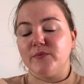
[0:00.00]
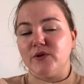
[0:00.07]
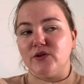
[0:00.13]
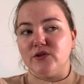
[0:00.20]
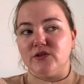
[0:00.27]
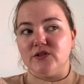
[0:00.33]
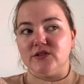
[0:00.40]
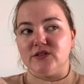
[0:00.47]

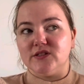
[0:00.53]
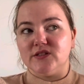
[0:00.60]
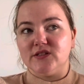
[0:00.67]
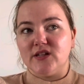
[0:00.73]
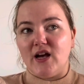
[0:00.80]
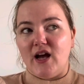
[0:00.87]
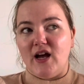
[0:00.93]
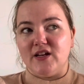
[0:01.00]
because
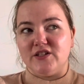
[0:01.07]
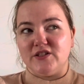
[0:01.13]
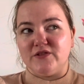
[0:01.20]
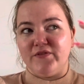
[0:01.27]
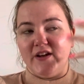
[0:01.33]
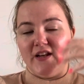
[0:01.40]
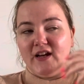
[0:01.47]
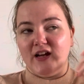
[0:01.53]
I just
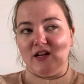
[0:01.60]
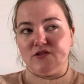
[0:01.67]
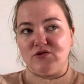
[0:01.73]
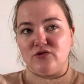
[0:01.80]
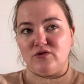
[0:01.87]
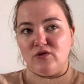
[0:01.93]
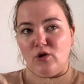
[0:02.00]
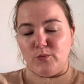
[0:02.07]
find I get
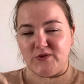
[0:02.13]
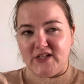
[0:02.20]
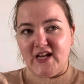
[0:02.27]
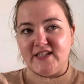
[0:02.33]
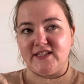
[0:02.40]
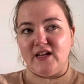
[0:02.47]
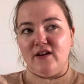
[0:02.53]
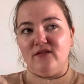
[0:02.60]

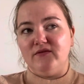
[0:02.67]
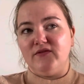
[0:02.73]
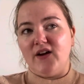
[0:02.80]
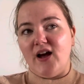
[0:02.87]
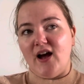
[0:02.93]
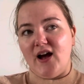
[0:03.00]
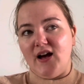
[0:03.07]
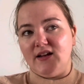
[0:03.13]
obsessive
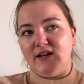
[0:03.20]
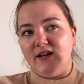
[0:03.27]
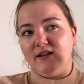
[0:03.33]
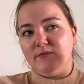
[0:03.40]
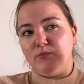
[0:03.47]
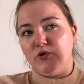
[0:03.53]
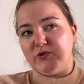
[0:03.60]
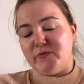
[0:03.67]
and
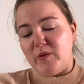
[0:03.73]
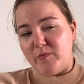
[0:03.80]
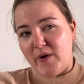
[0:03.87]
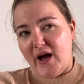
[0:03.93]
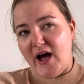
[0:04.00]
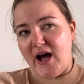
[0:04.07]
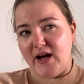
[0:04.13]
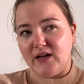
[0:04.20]
it puts me
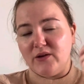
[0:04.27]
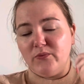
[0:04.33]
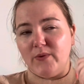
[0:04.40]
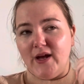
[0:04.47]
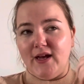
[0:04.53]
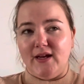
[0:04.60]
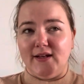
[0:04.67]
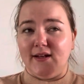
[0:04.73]
back
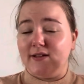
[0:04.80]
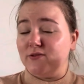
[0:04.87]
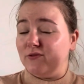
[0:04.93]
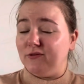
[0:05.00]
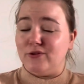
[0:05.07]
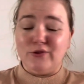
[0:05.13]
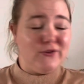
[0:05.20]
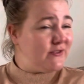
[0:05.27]
when I
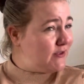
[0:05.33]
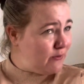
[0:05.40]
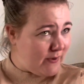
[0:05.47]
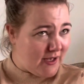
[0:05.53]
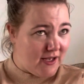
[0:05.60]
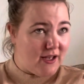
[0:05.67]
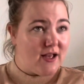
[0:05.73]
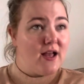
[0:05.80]
don't lose the
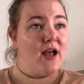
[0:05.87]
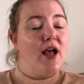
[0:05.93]
weight.